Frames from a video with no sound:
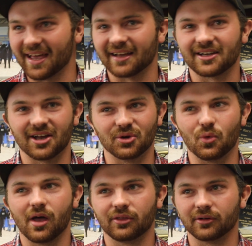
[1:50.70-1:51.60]
that kind of
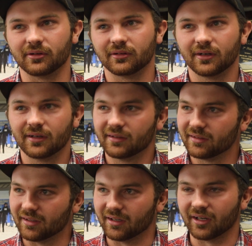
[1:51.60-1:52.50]
weather,
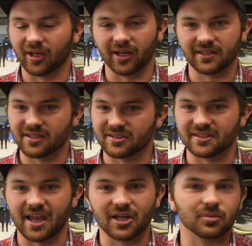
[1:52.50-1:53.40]
it doesn't
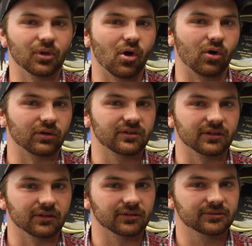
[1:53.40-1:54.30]
take them long
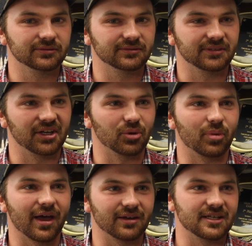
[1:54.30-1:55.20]
to get a
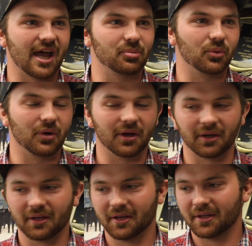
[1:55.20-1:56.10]
bad type of
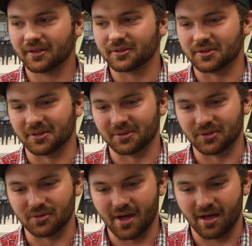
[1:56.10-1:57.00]
way. So
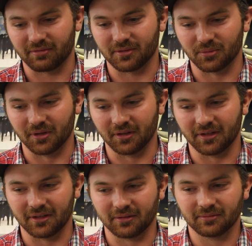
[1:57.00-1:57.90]
you have to
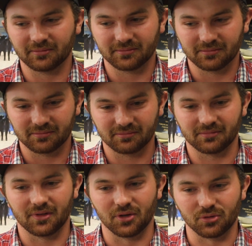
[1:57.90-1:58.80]
really,
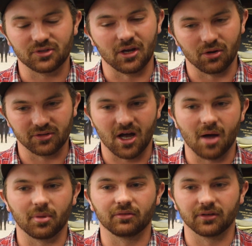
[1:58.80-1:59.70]
stay on
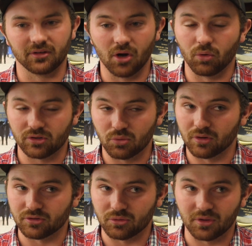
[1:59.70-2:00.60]
top of it, know which
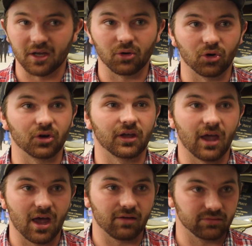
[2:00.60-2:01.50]
ones you think are going to
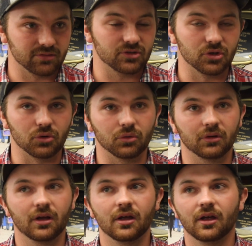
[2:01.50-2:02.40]
calve and soon.
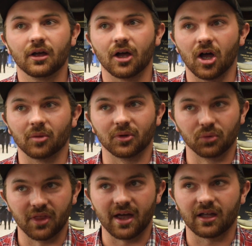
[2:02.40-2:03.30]
And
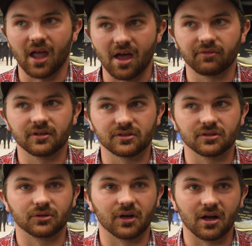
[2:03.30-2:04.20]
when that calf hits
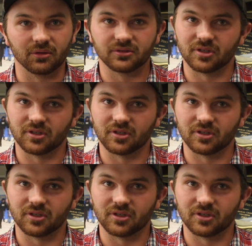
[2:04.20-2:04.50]
the ground,